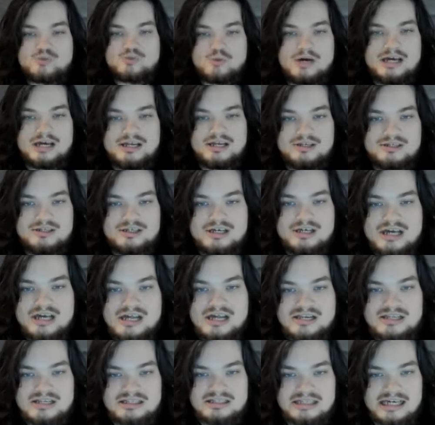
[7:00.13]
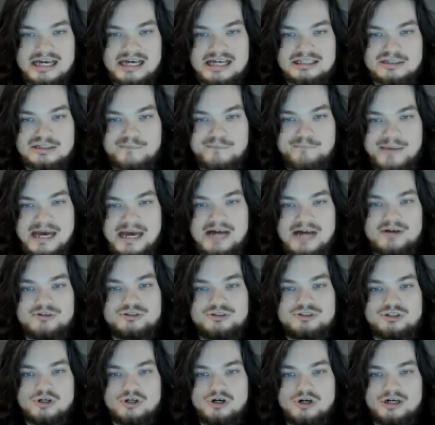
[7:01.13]
wind that they had to
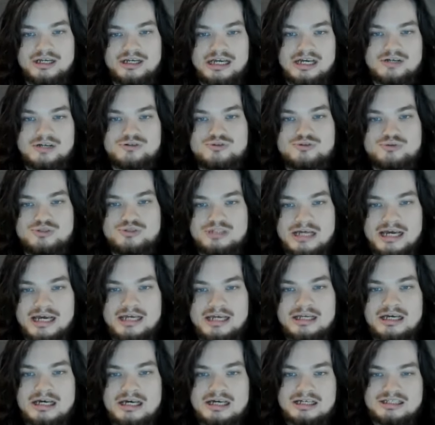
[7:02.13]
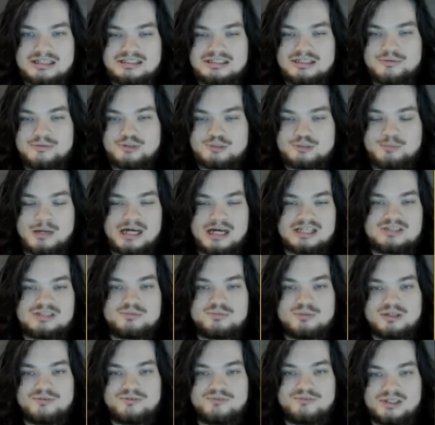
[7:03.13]
pounce on Andrew Tate because he was
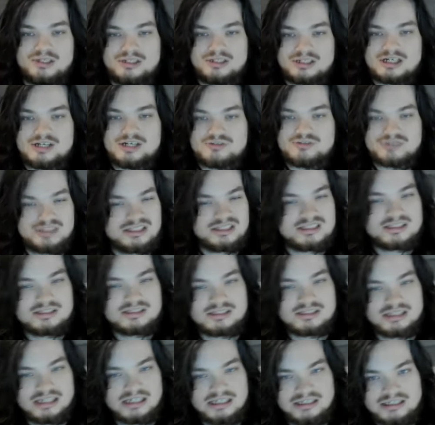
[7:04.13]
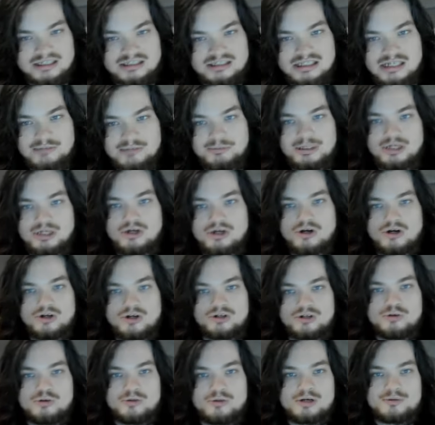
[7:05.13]
possibly fleeing the country? This isn't in this NPR
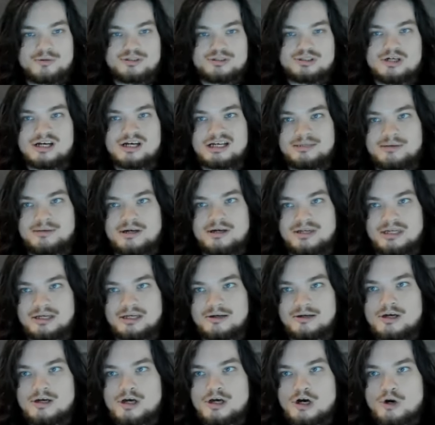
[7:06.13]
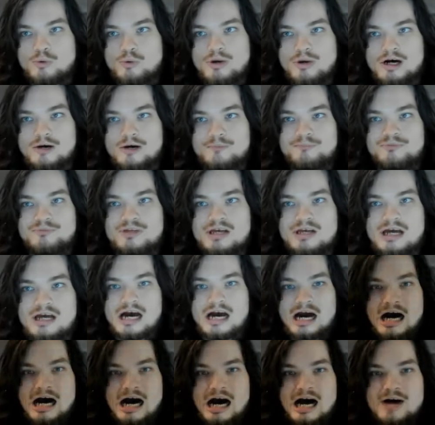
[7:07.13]
article. What are we talking about here? Well,
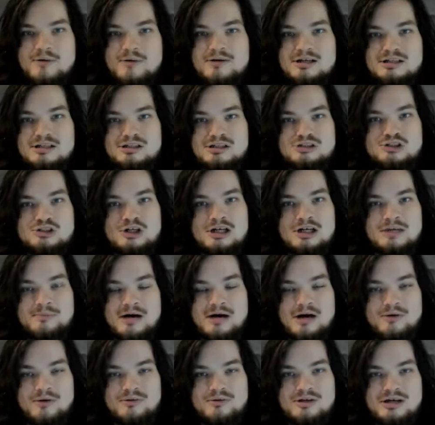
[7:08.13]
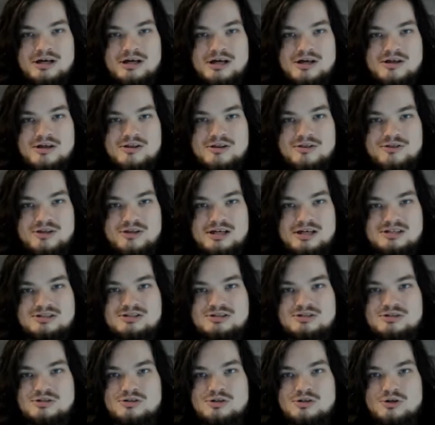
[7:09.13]
I wanted to talk about
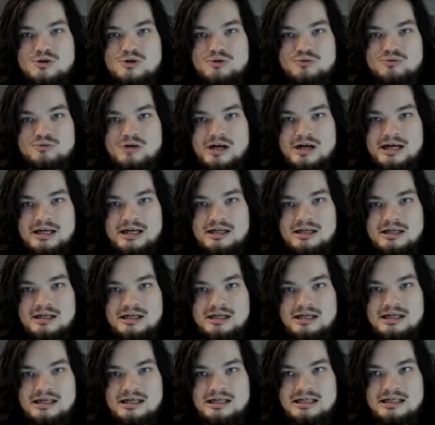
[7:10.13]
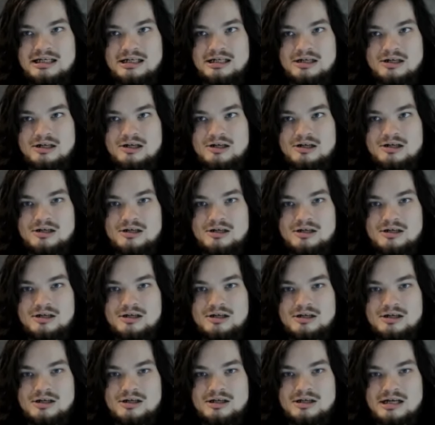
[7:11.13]
this right here.
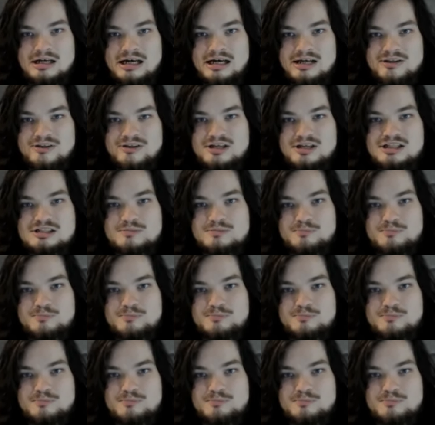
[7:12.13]
This